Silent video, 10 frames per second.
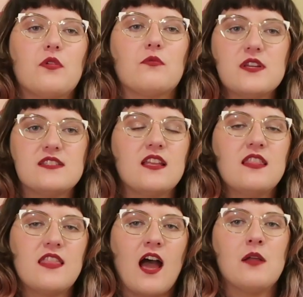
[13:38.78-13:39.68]
The
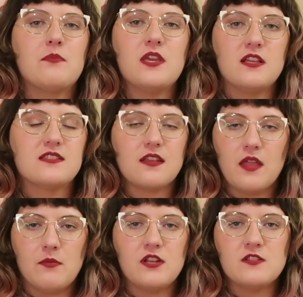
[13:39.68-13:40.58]
reason that peak
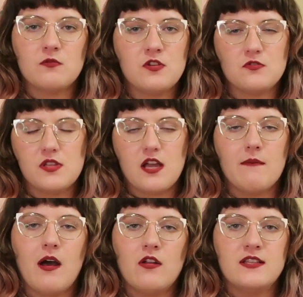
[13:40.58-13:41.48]
celebrities will usually
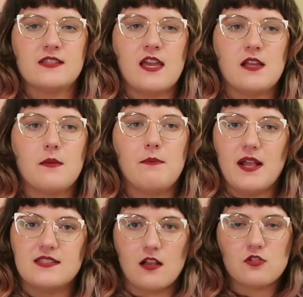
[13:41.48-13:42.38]
come out as like
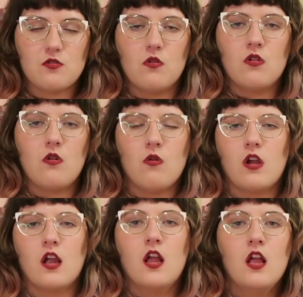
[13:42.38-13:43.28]
bisexual
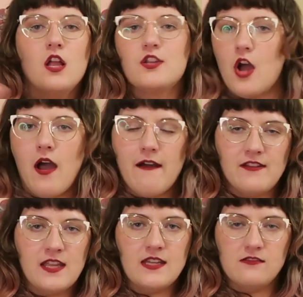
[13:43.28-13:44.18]
or not
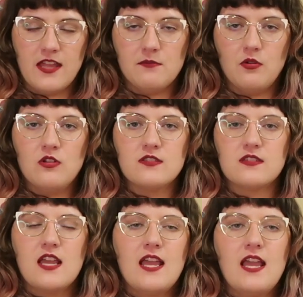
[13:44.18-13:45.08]
having any
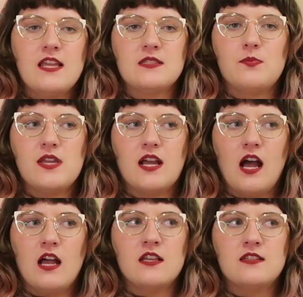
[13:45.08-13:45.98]
labels is
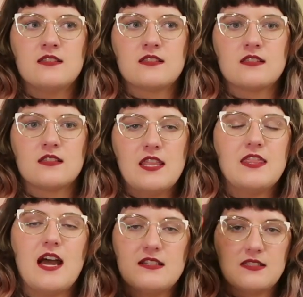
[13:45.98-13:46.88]
because
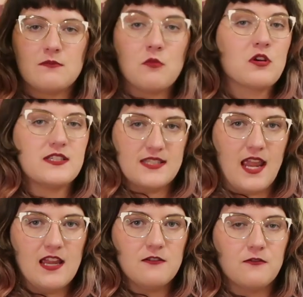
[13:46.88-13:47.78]
that's more
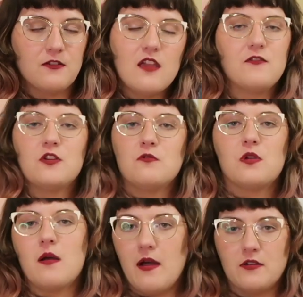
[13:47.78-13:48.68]
safe. If you
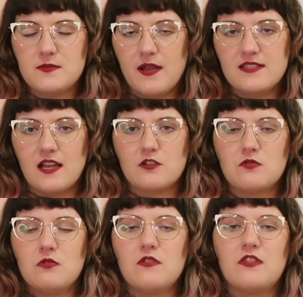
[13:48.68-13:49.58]
come out as
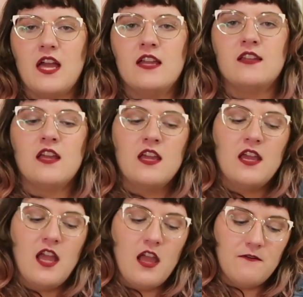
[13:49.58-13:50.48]
bisexual, then
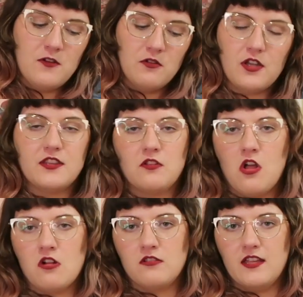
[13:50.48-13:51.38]
if you look at the
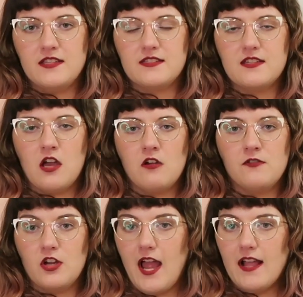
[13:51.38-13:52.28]
long list
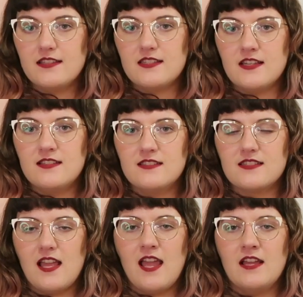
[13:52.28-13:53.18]
of your
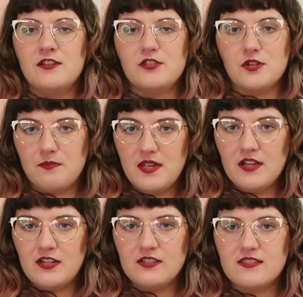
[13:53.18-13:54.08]
exes and your
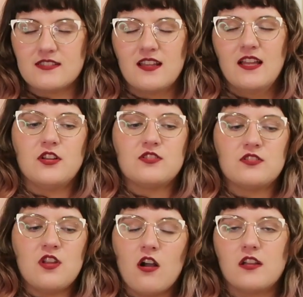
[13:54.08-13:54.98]
beards, there's
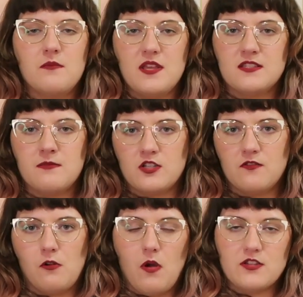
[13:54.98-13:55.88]
not going to be as much
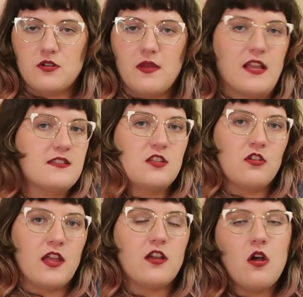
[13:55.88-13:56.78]
of a question, because
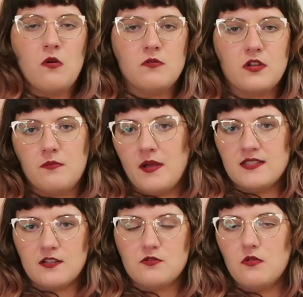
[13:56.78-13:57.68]
you're like, oh, you're
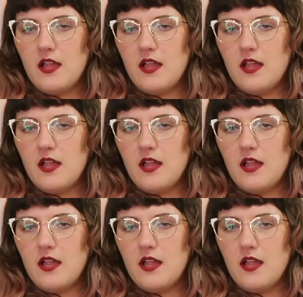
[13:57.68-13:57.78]
bisexual,